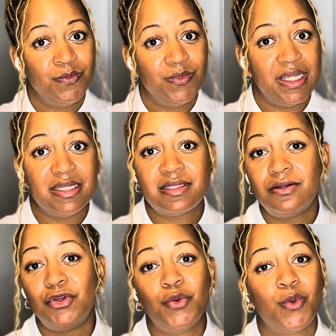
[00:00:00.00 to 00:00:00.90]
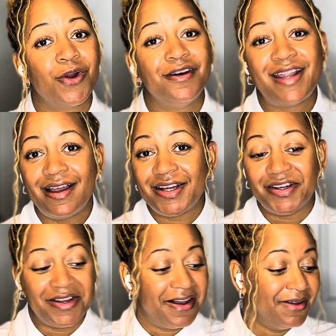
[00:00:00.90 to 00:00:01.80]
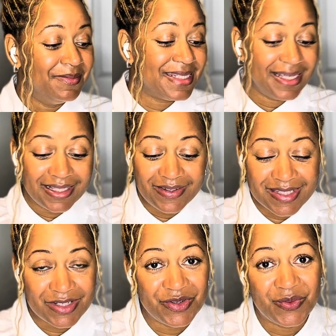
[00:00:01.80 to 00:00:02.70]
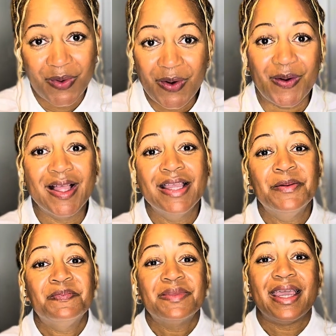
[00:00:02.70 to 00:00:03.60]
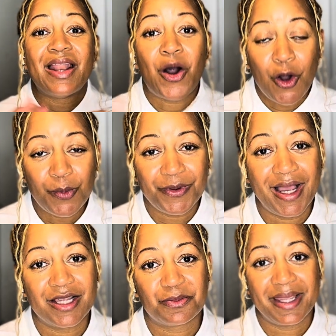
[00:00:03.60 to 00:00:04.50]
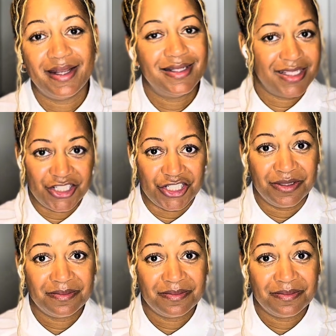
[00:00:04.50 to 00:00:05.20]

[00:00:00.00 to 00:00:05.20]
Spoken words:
It's a new world out here, y'all. I'm telling you, it's a new world. And I hope you guys are paying attention.